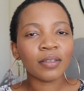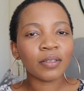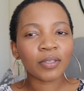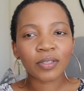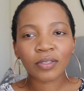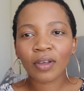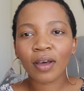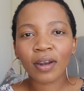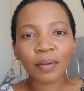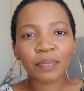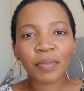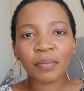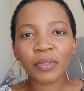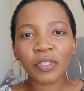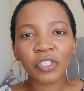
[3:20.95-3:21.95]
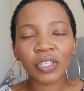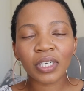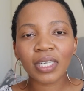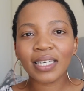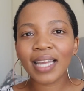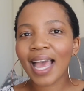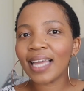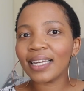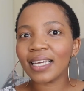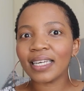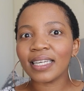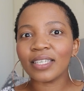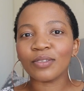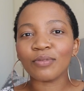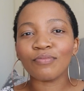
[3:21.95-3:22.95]
Start up the machine and
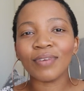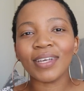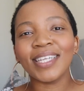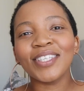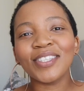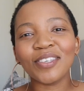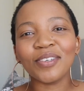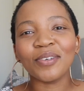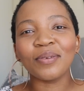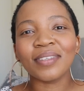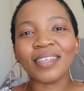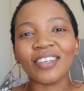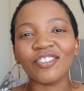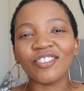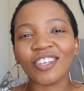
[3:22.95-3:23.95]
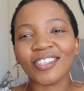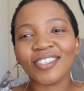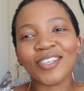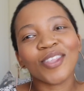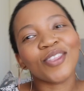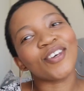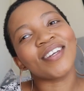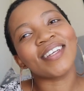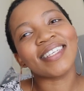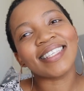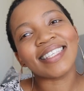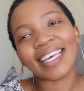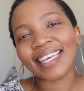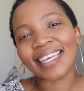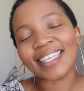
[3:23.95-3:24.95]
it is ready to use in just 30
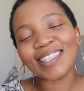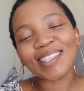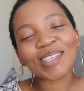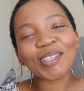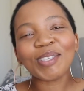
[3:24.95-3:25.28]
seconds.